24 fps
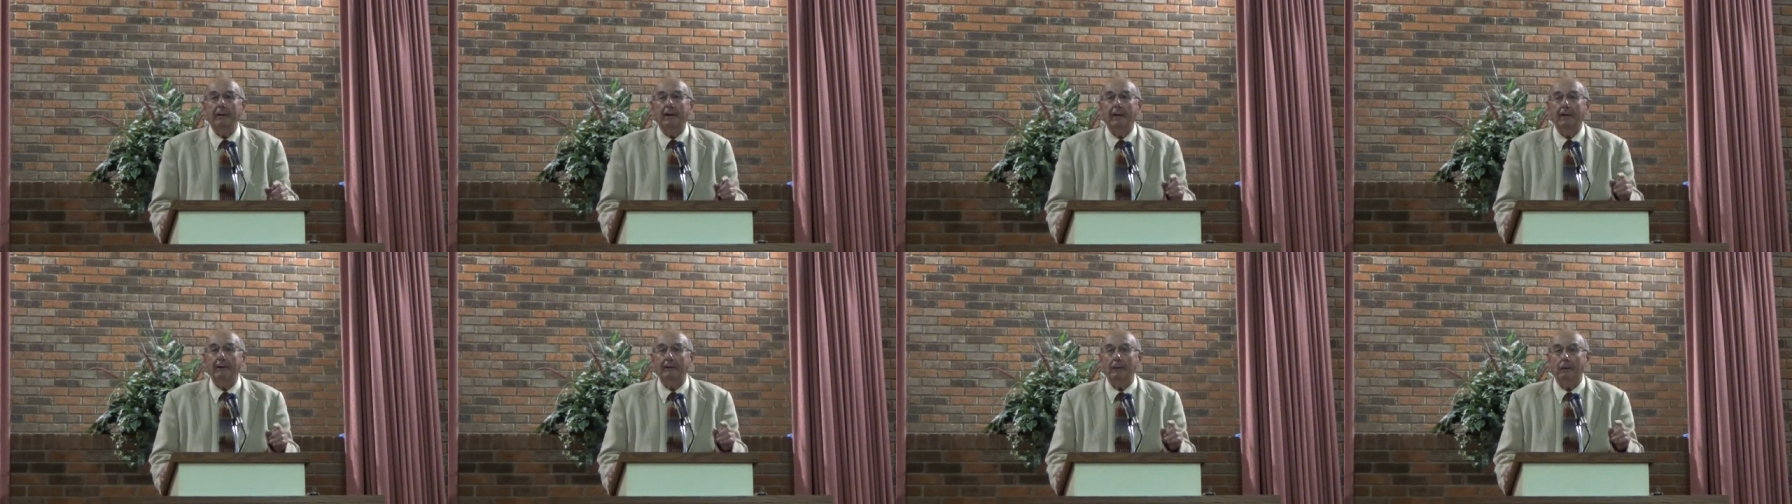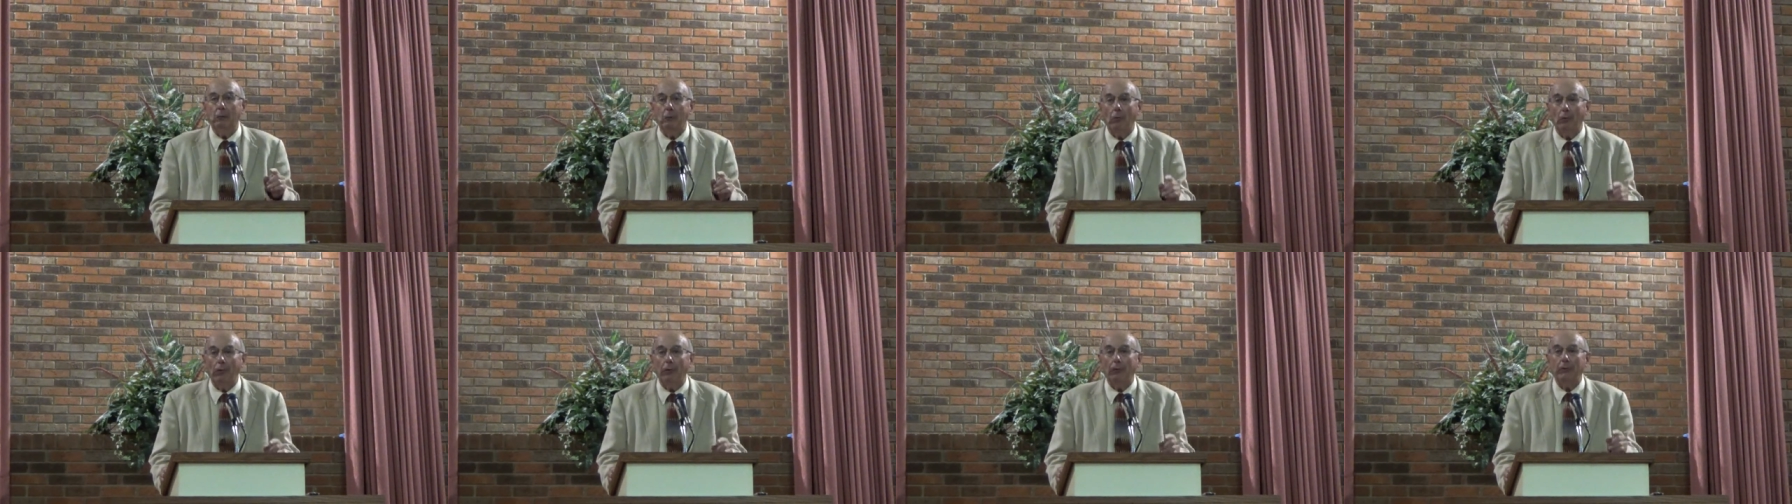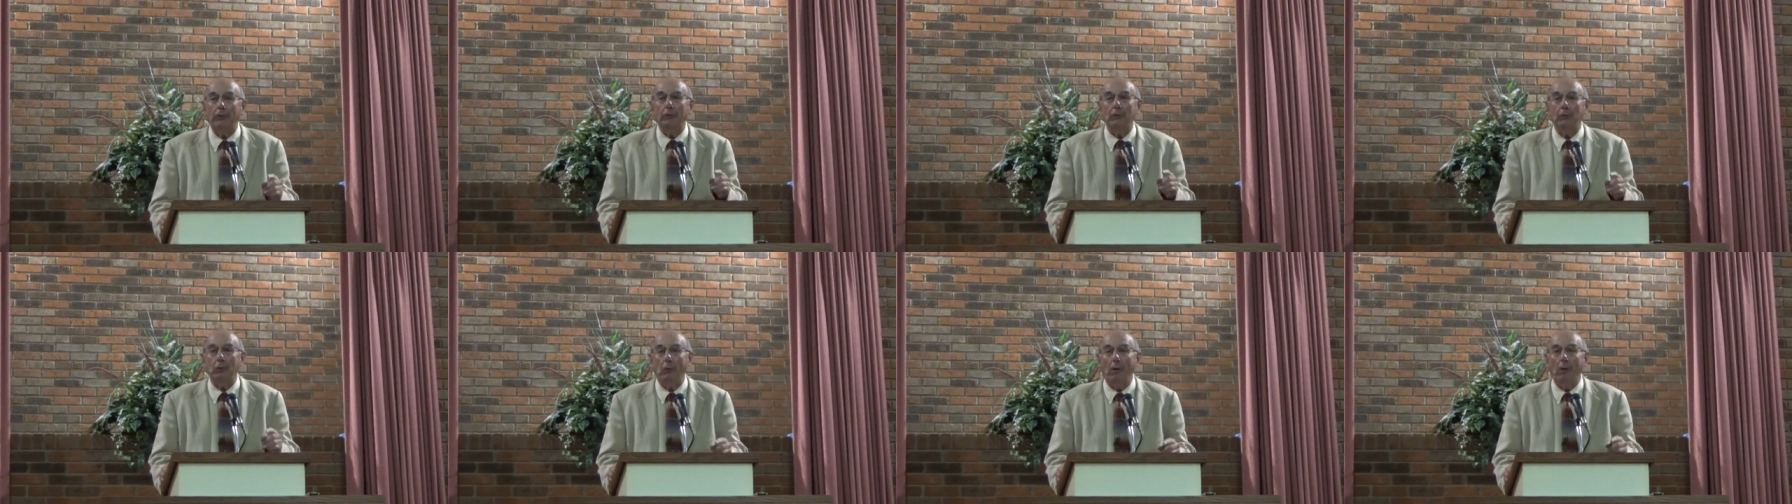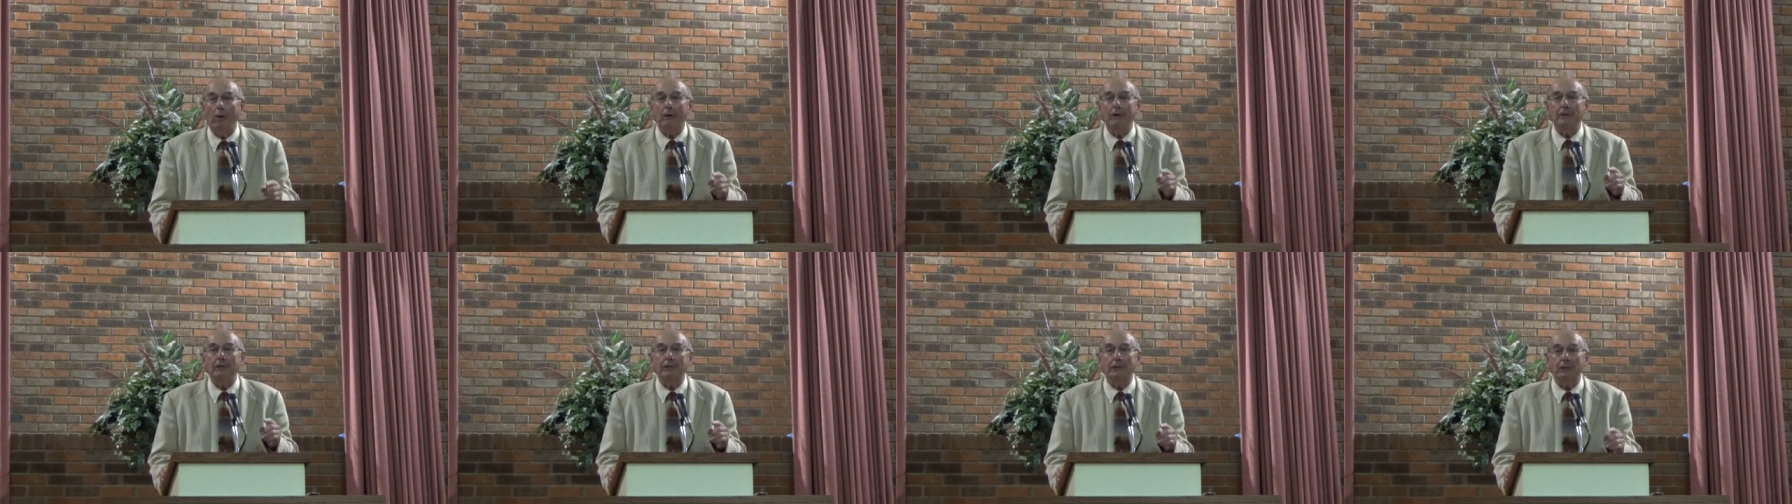and the Word
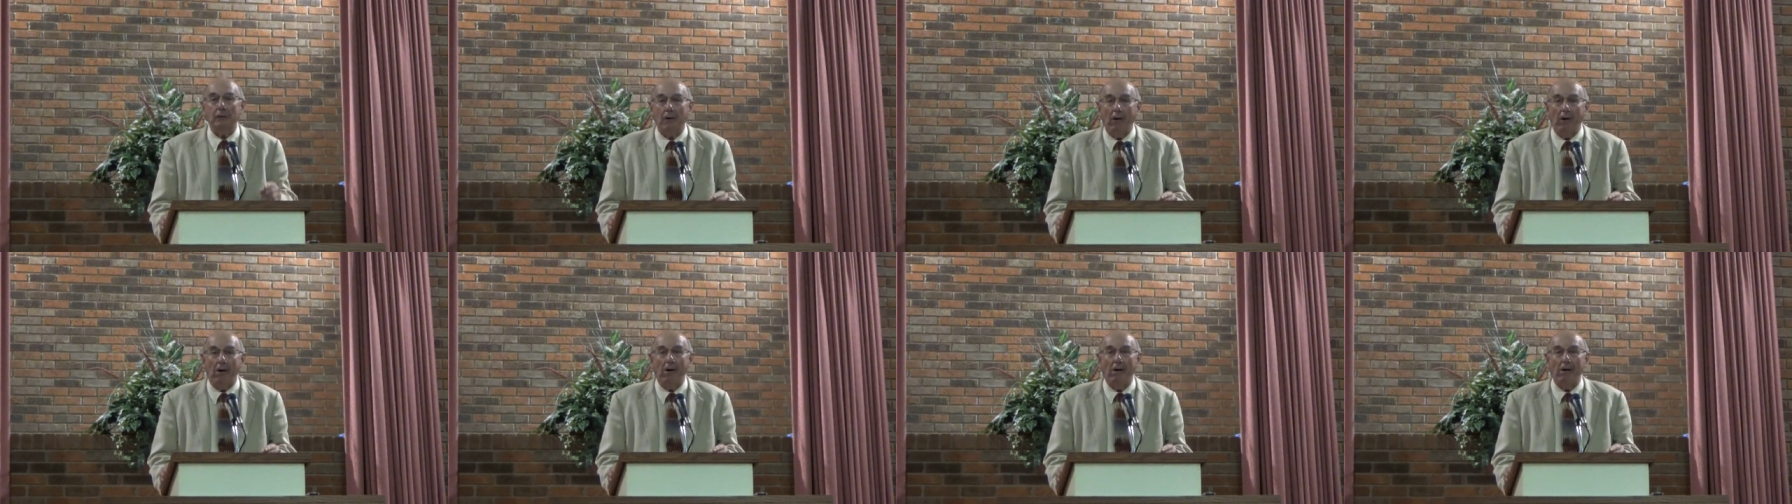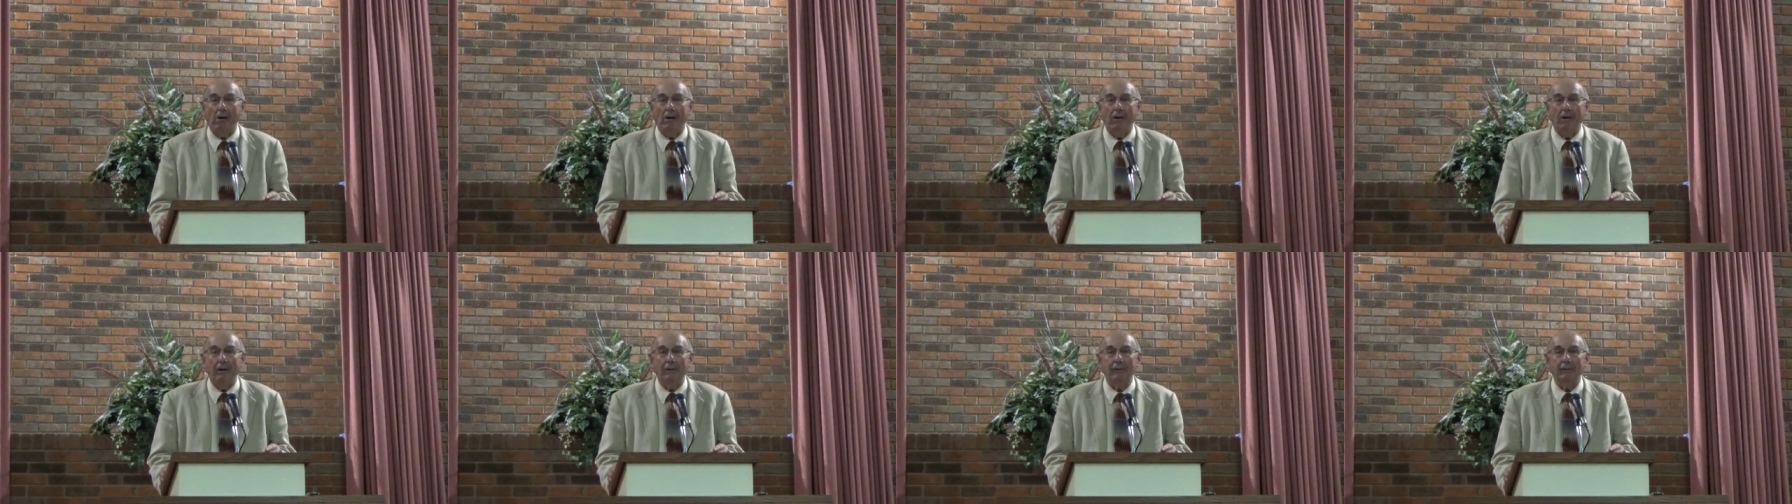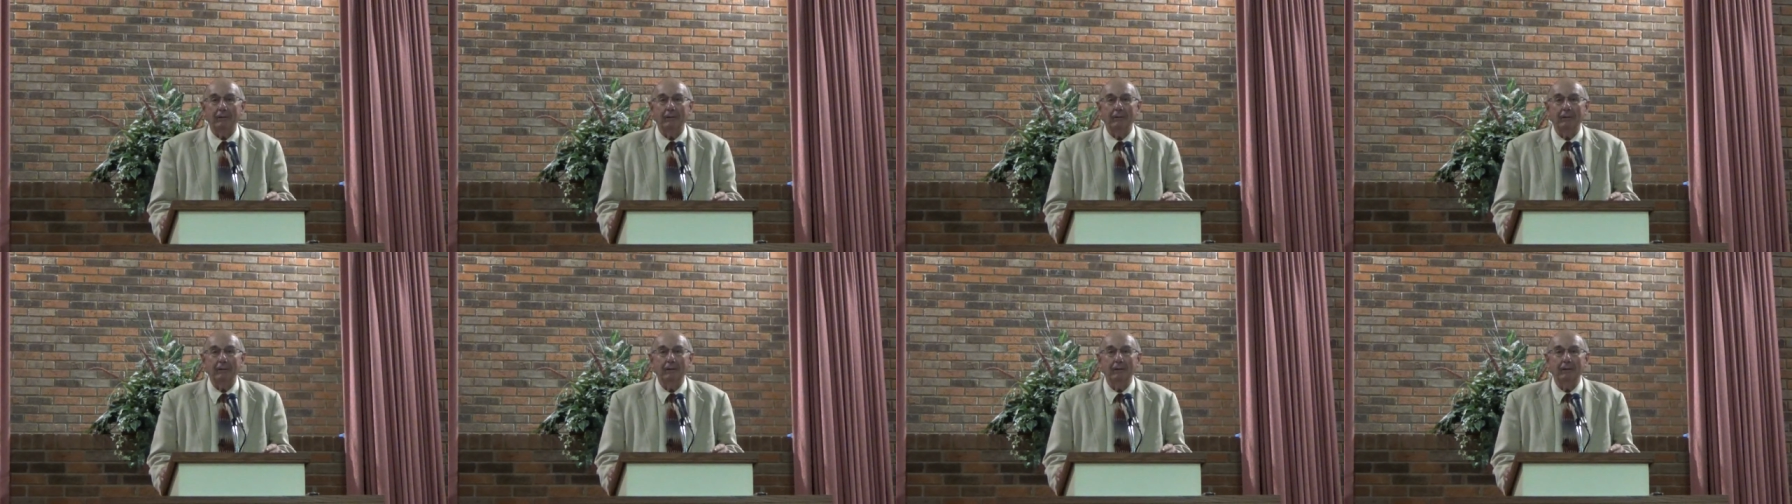was God.